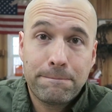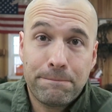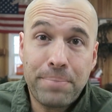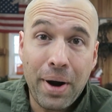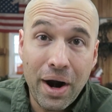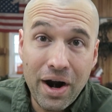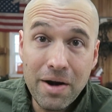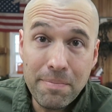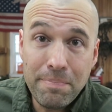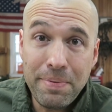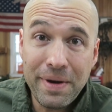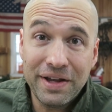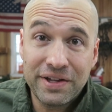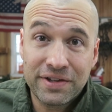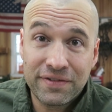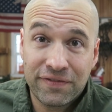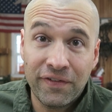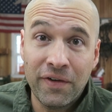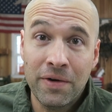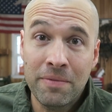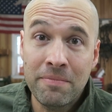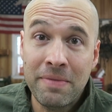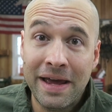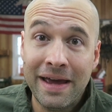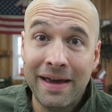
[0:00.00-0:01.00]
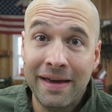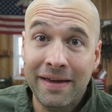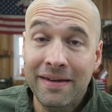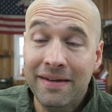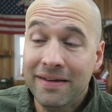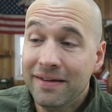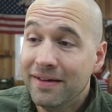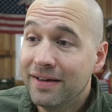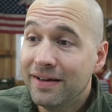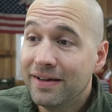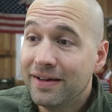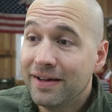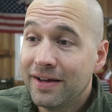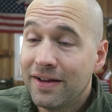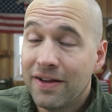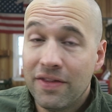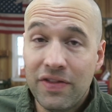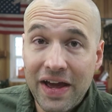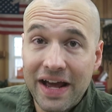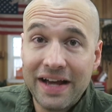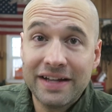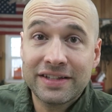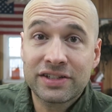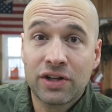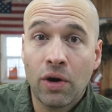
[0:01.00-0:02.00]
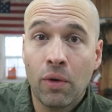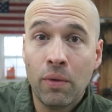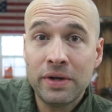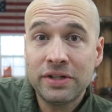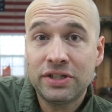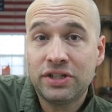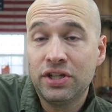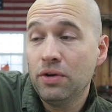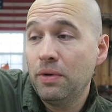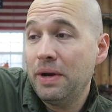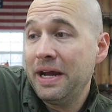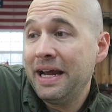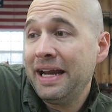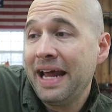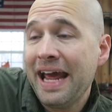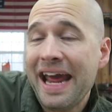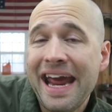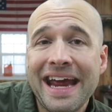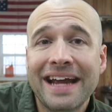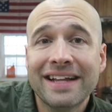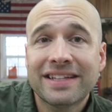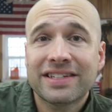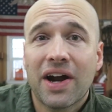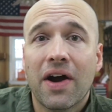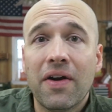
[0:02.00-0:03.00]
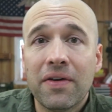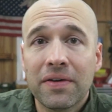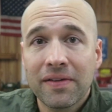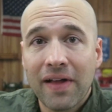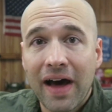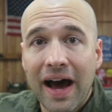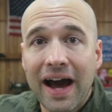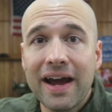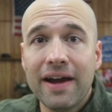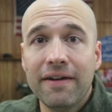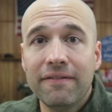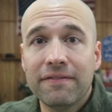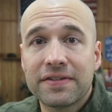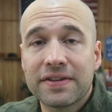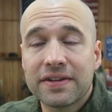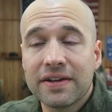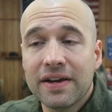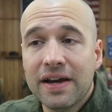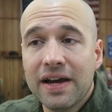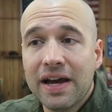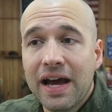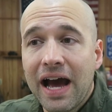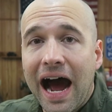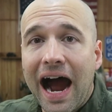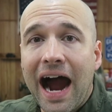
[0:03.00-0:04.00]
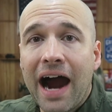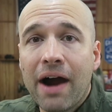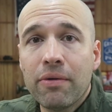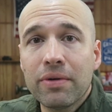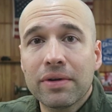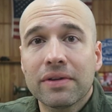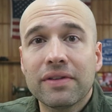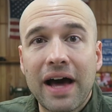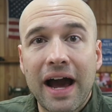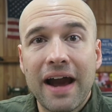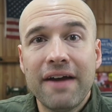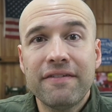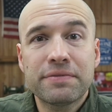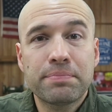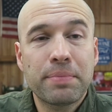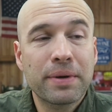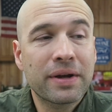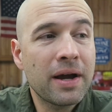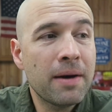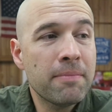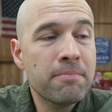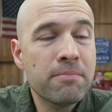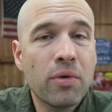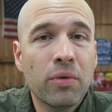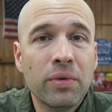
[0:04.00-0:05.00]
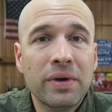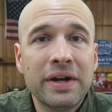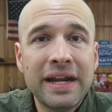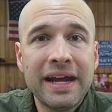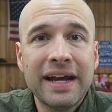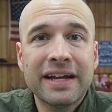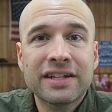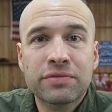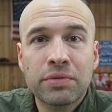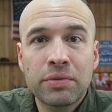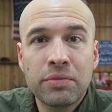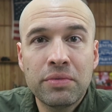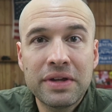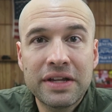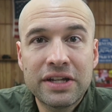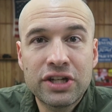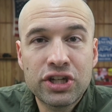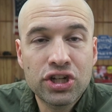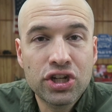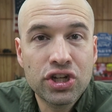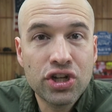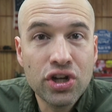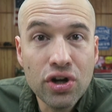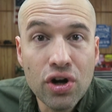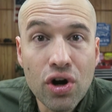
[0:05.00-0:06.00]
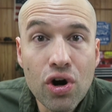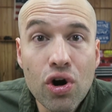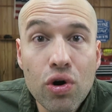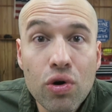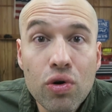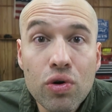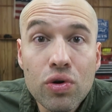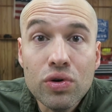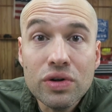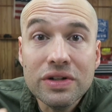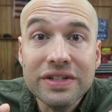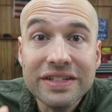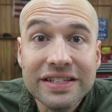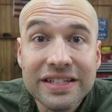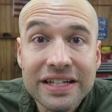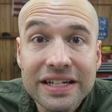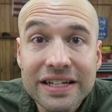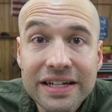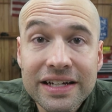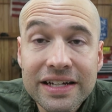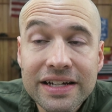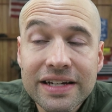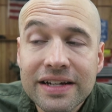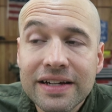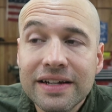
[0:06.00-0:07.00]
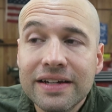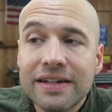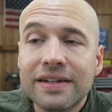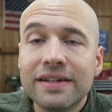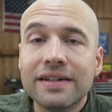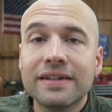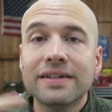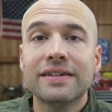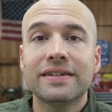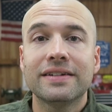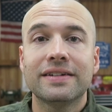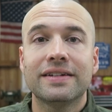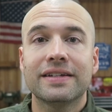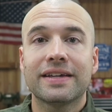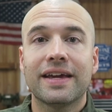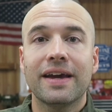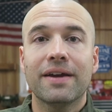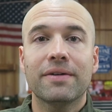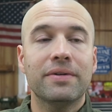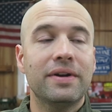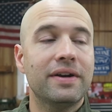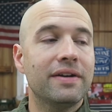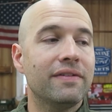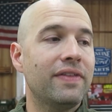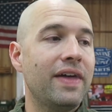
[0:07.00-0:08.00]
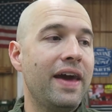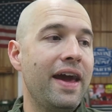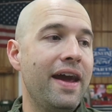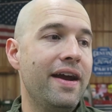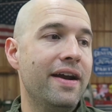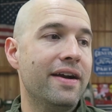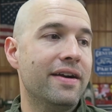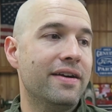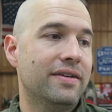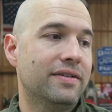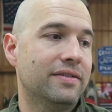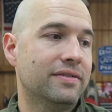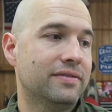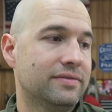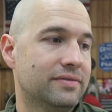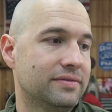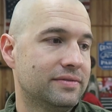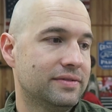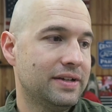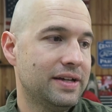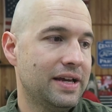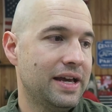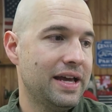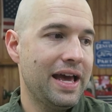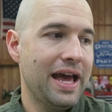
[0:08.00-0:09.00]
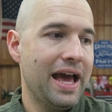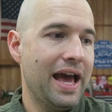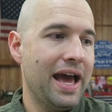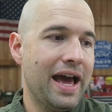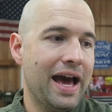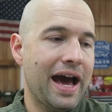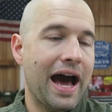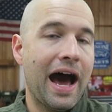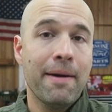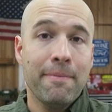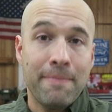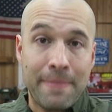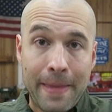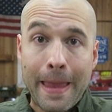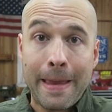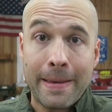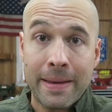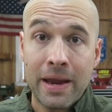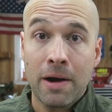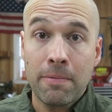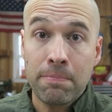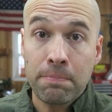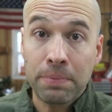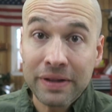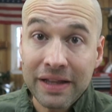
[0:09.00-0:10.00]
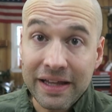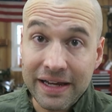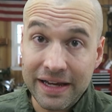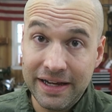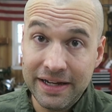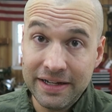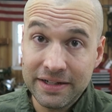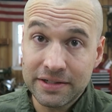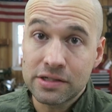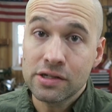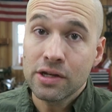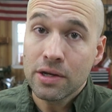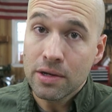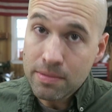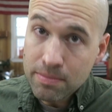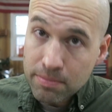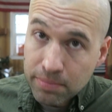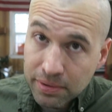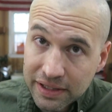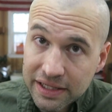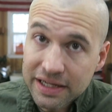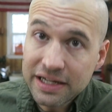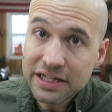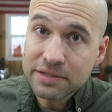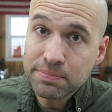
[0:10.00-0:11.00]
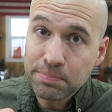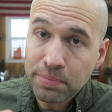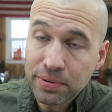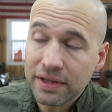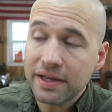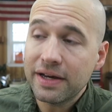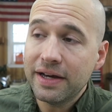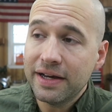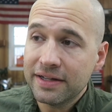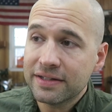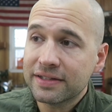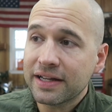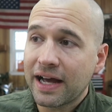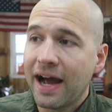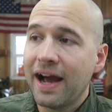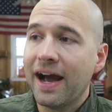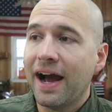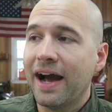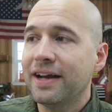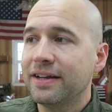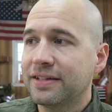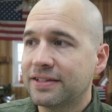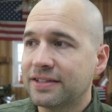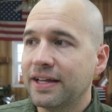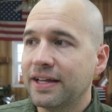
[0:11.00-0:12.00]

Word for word: purpose for men that is going to enhance our lives. Our lives become more enhanced when we choose to get rid of the hair. Now, please, please, please, I, I